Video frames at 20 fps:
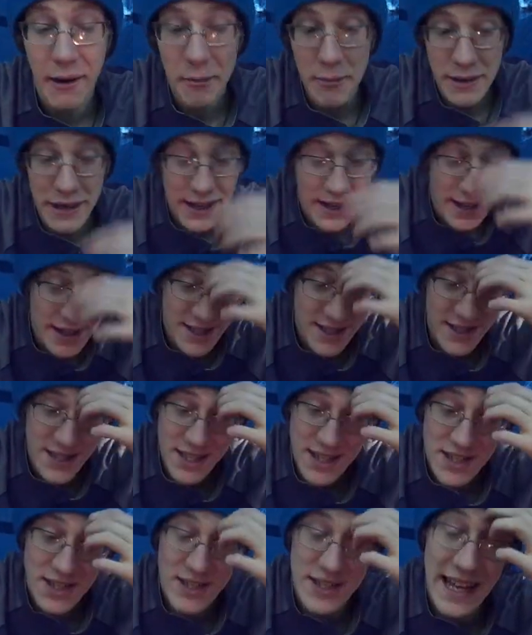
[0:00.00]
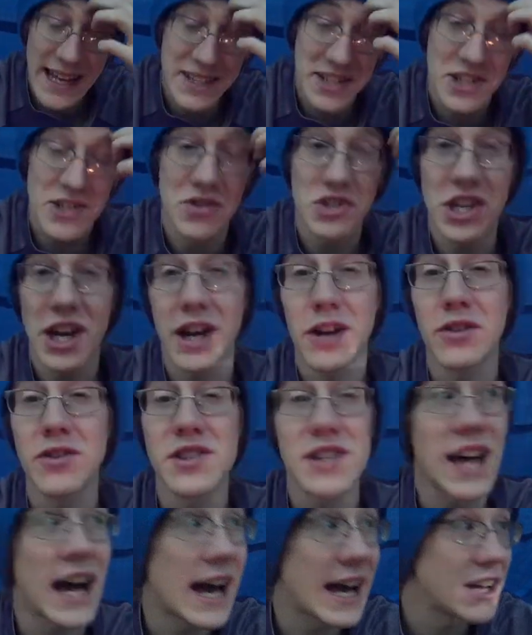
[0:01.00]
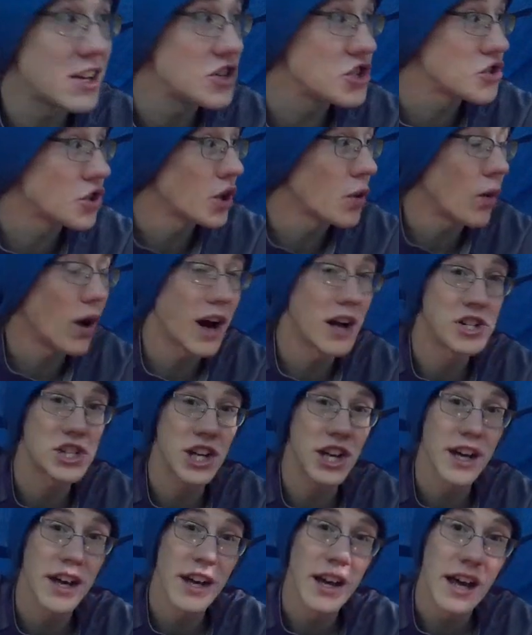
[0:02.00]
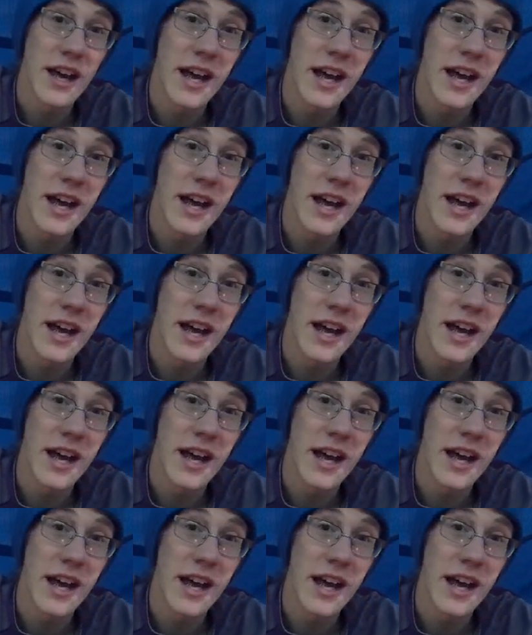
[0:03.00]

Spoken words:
Because these next 2 channels I enjoy watching,